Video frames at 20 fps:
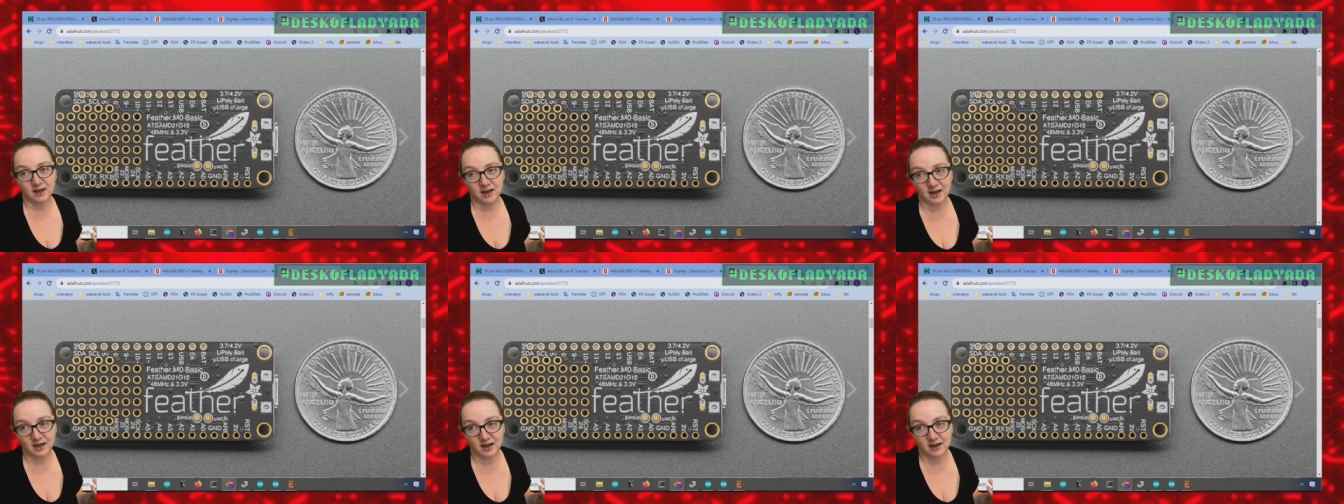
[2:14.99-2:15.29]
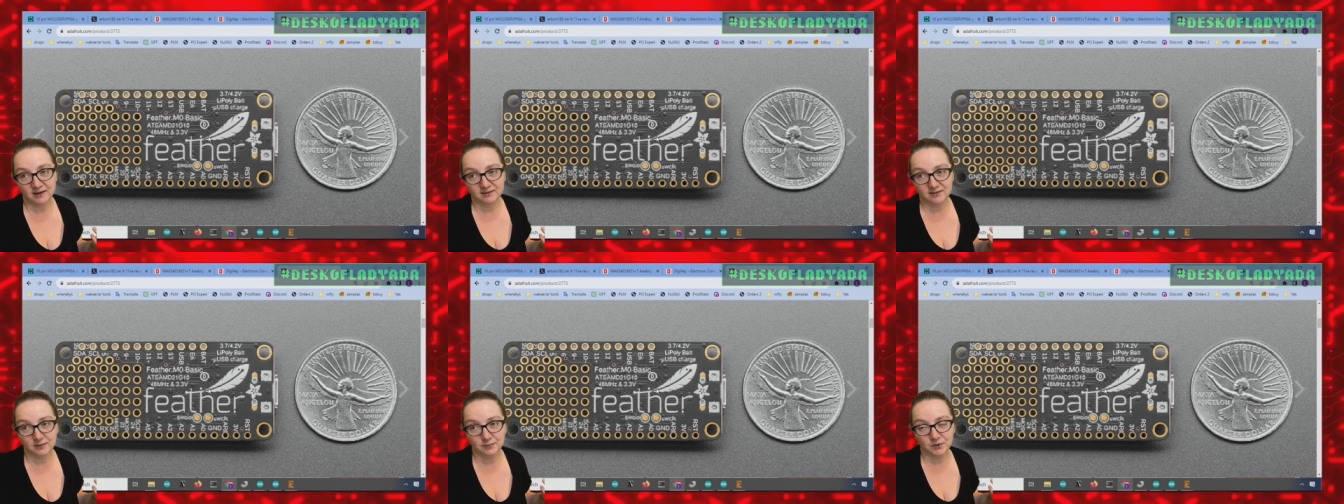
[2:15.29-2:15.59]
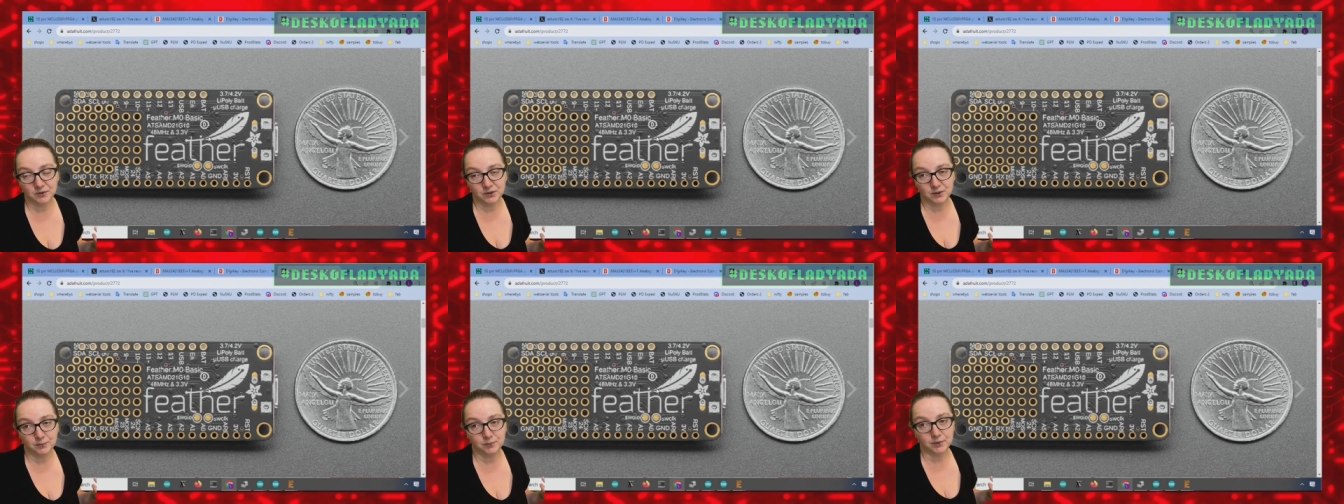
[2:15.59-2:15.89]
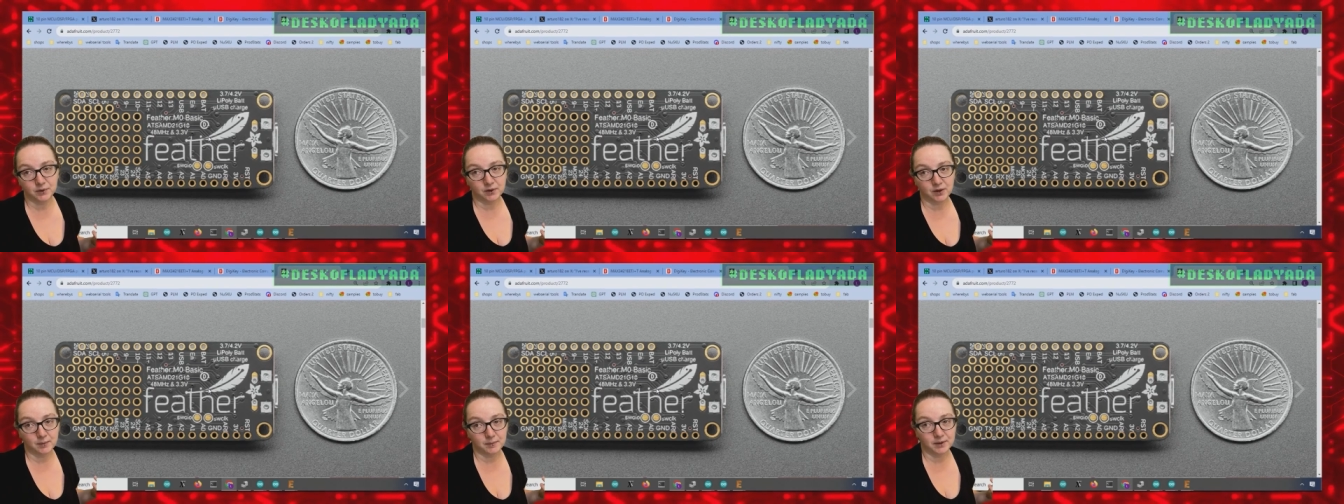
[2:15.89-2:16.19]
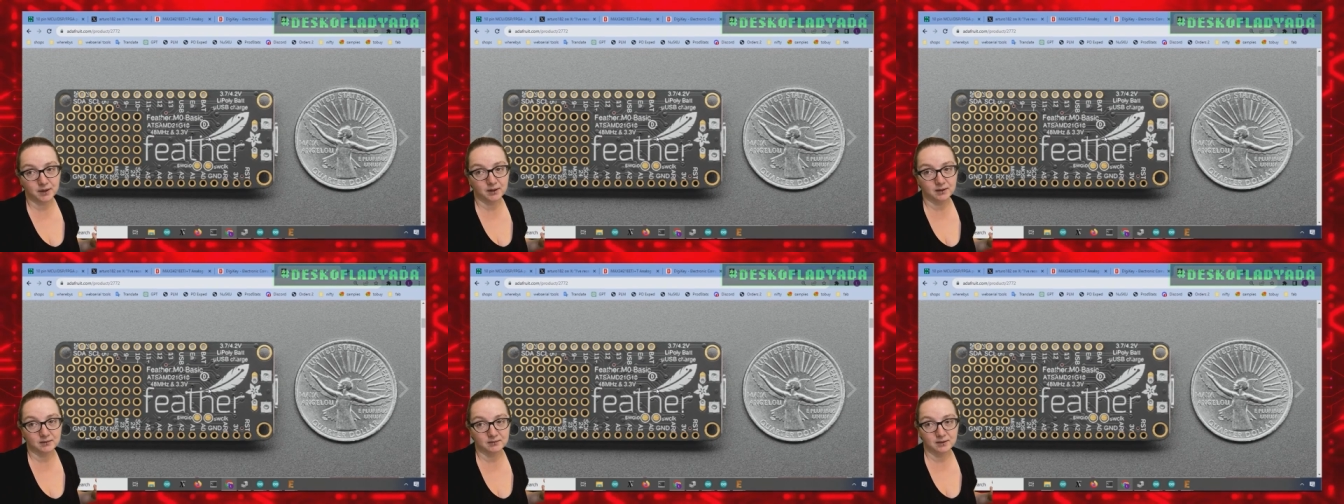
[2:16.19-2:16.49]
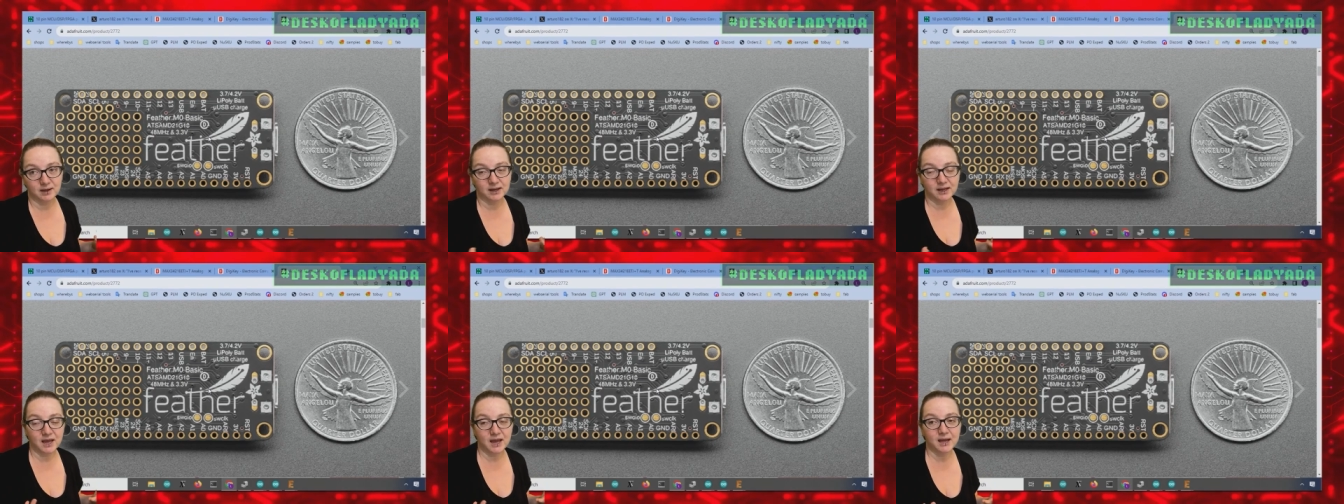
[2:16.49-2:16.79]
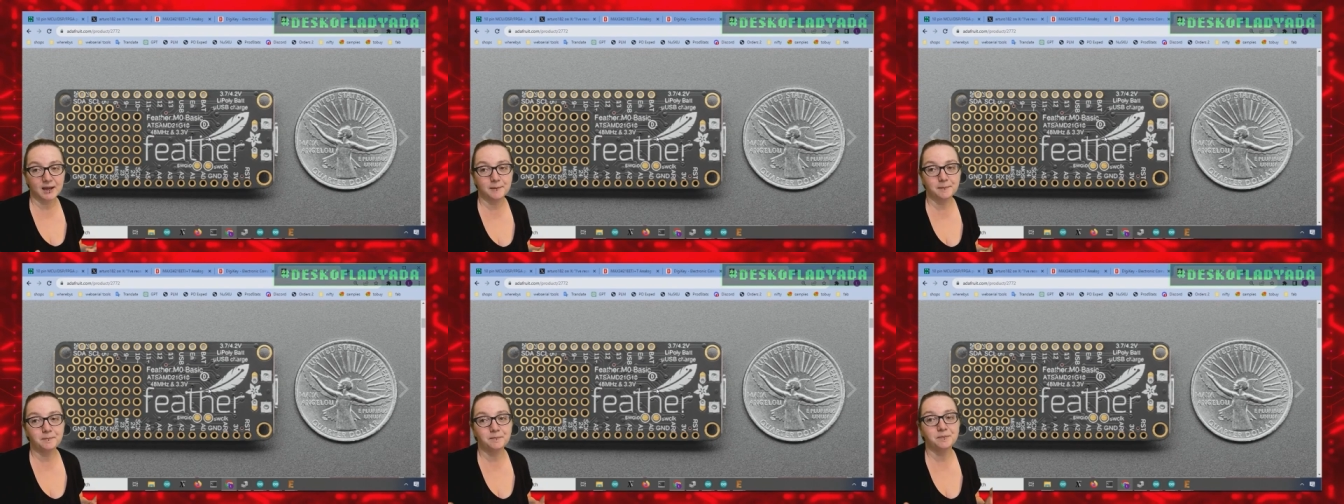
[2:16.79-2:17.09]
a S W D programming
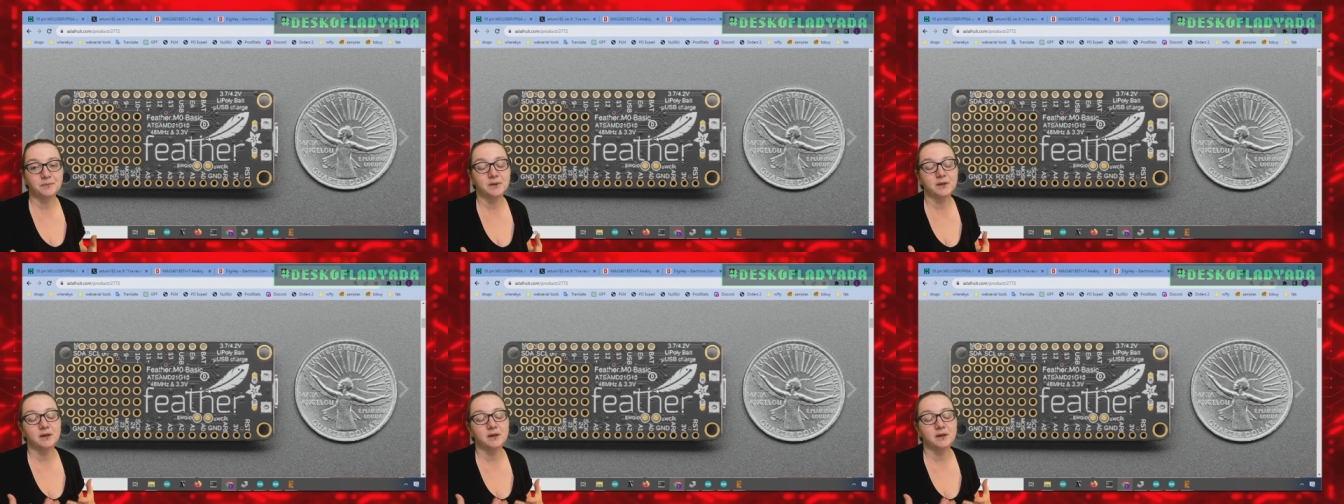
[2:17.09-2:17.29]
again.